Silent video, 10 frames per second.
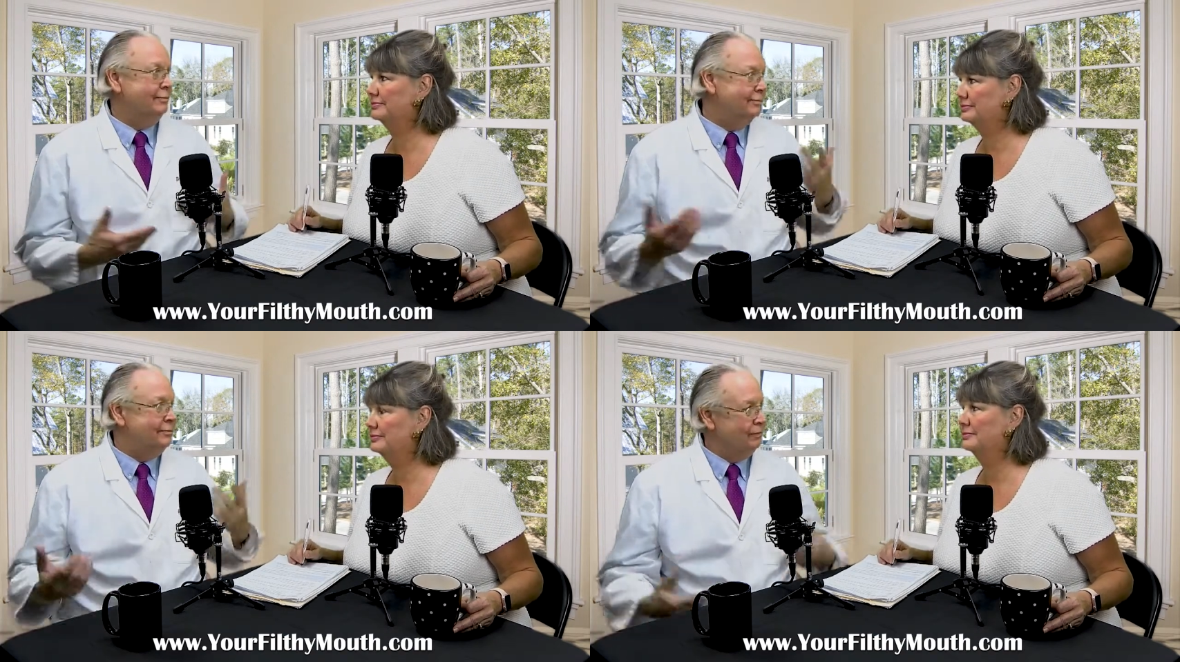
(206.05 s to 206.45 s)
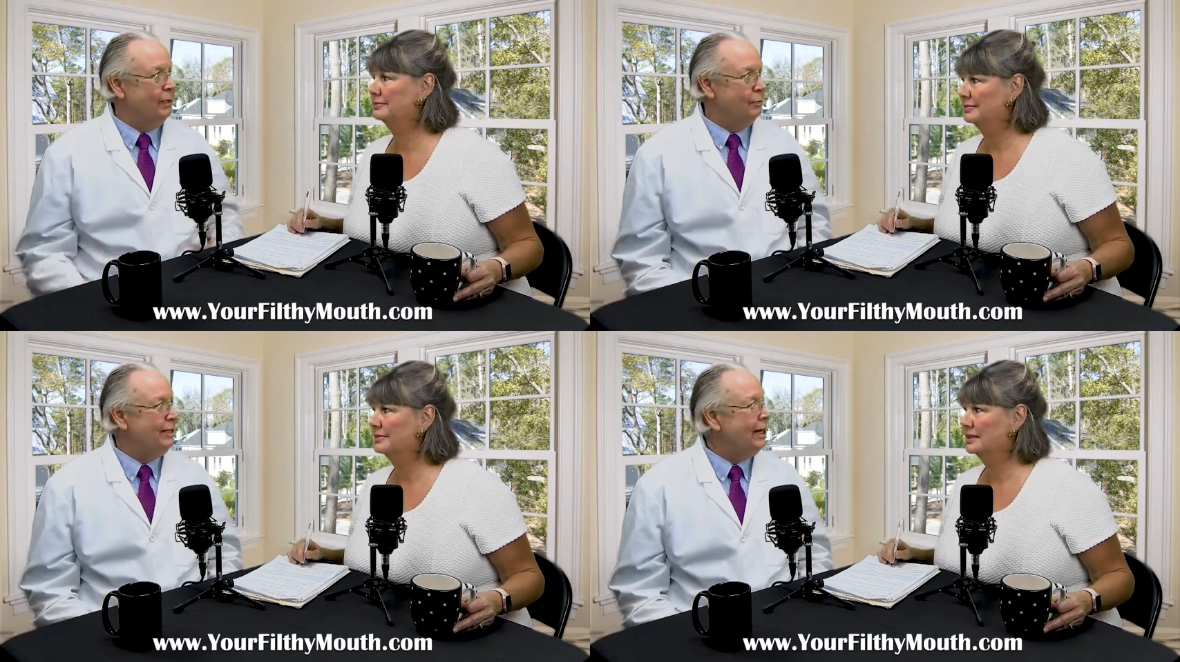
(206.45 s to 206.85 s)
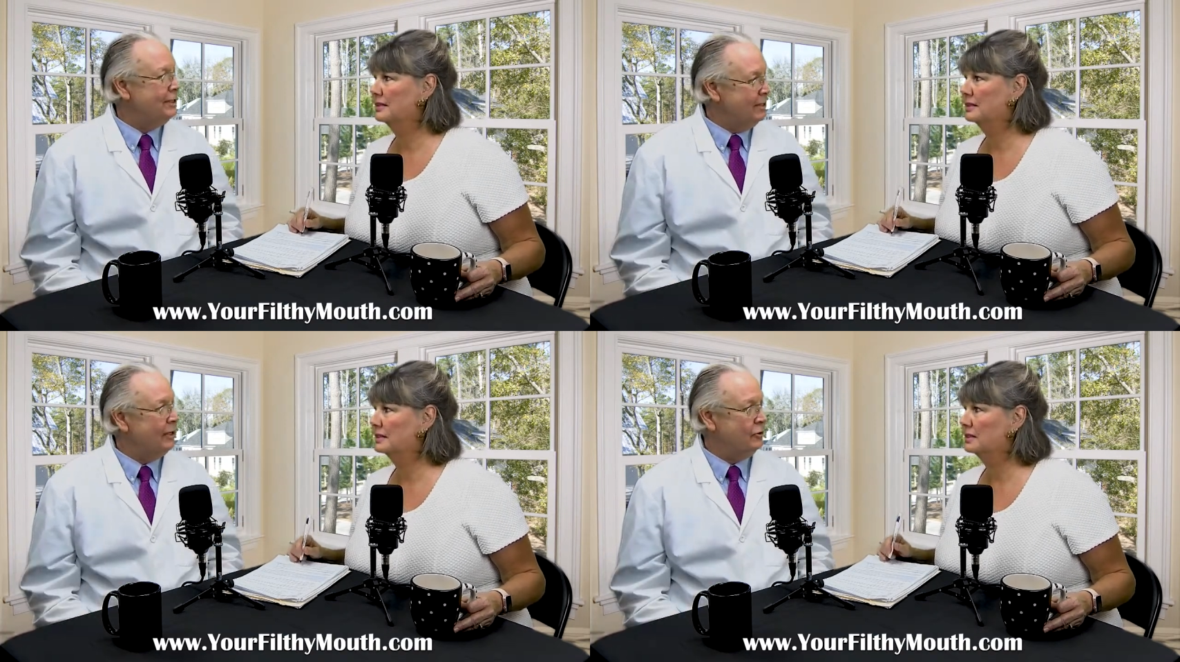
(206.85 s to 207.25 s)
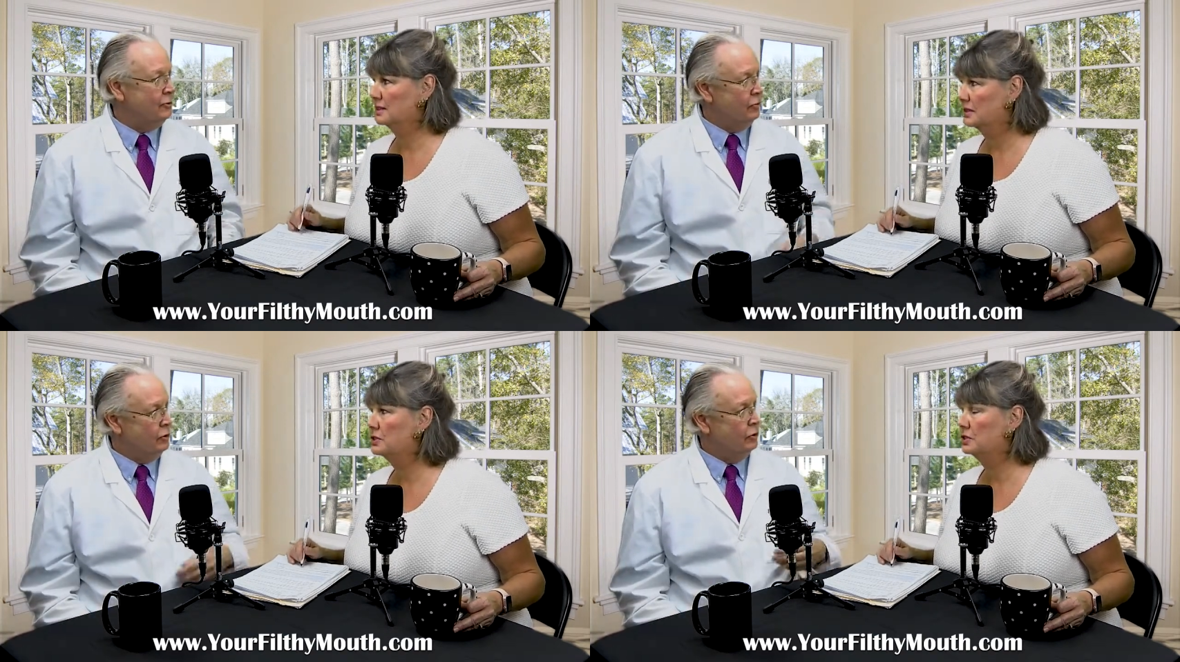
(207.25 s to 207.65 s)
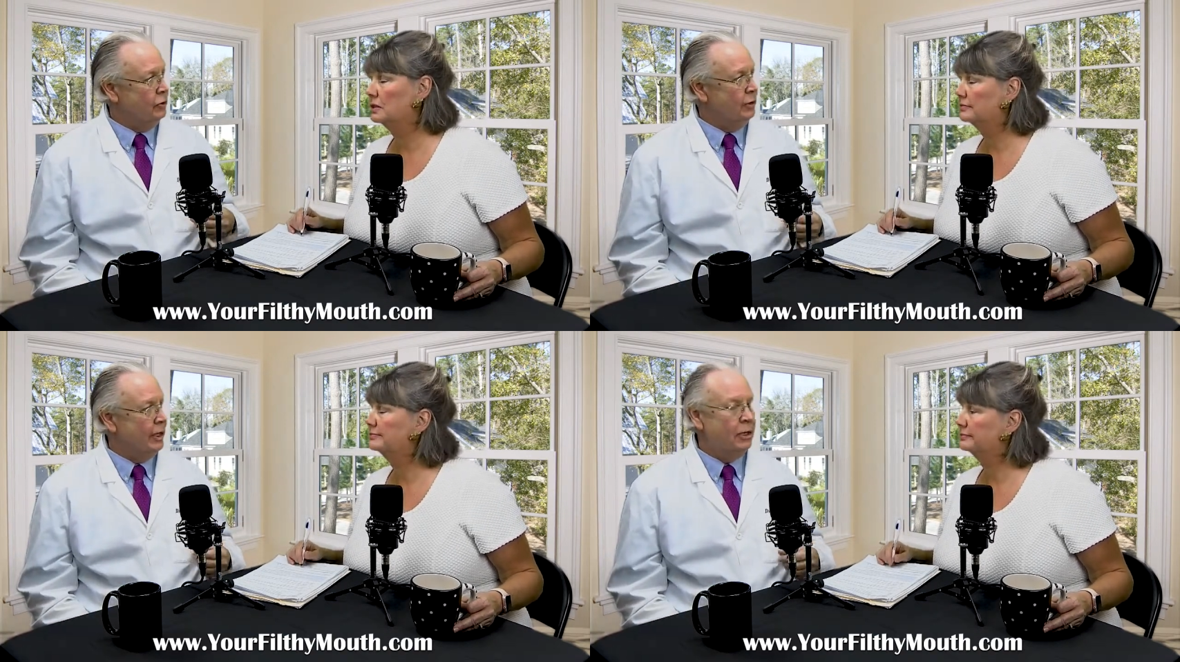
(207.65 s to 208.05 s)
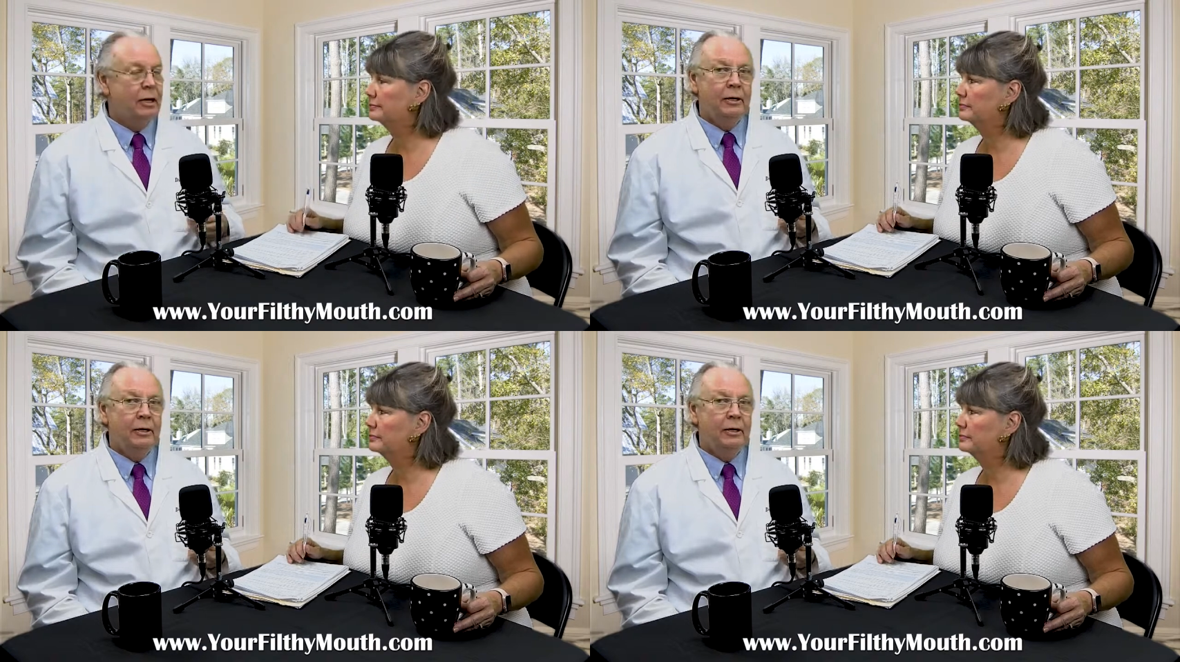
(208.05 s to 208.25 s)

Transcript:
Speaker 1: mm-hmm. it'd be nice not to, to sure. do that.